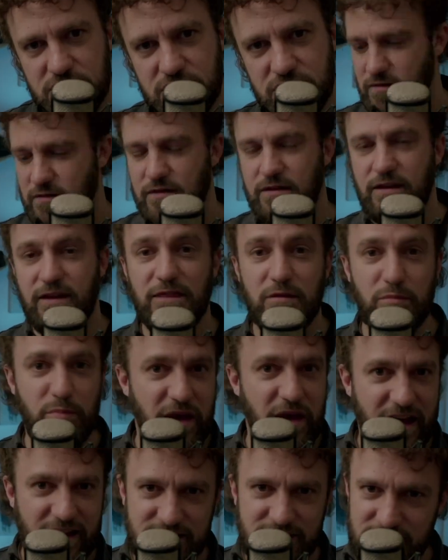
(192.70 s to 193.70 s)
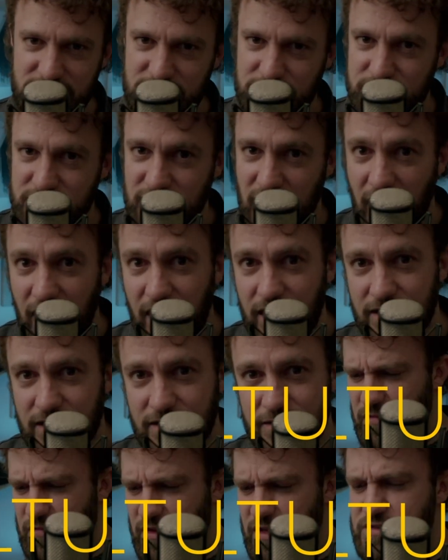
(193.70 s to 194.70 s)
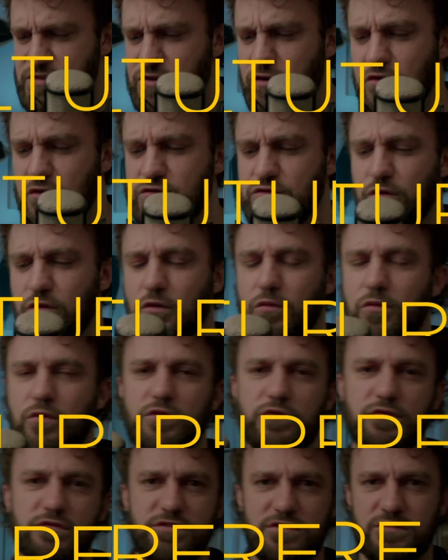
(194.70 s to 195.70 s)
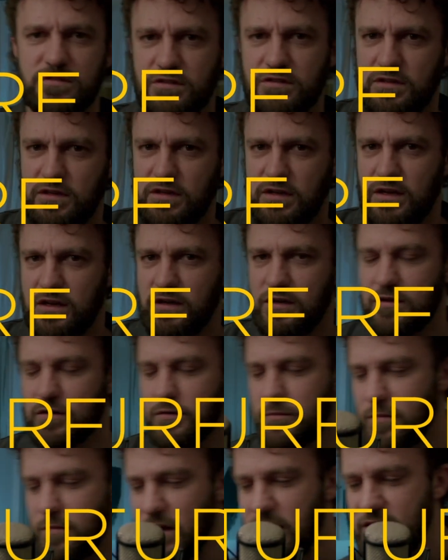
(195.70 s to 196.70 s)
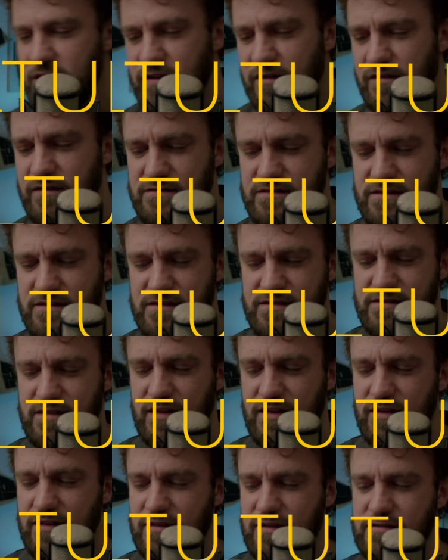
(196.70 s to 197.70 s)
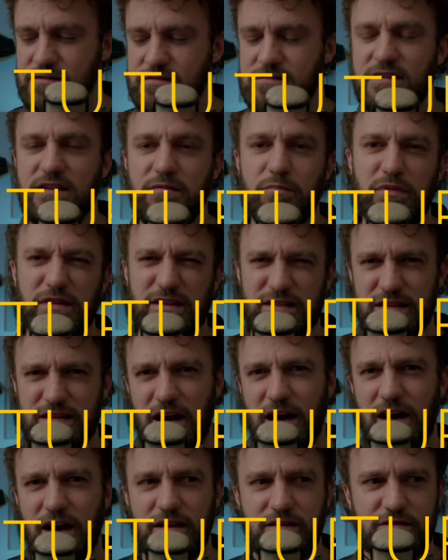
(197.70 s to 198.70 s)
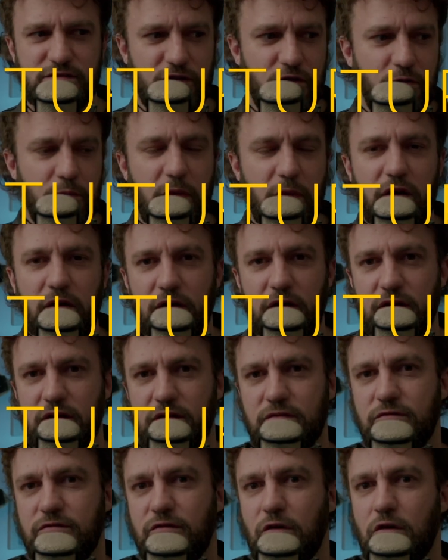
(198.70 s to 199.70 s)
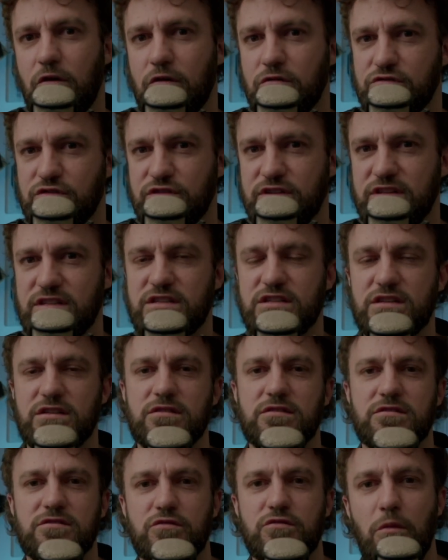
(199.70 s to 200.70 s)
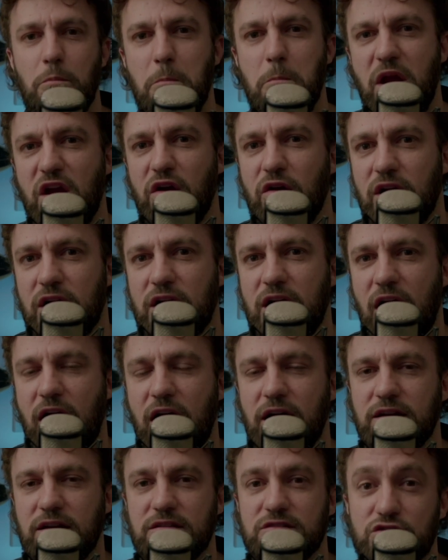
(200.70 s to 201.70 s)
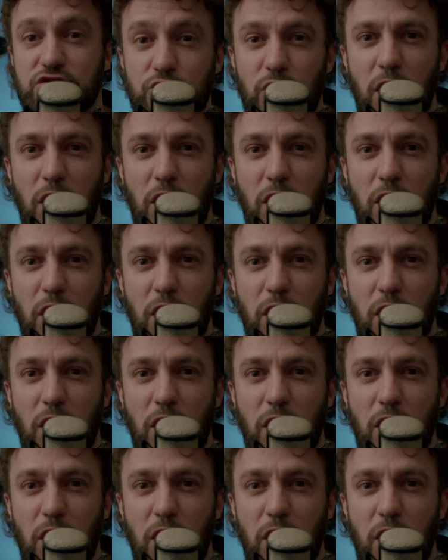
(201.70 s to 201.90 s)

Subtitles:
and the passage of time. His cultural roots. Dylan's aesthetic is deeply tied to American folk tradition, to Americana, to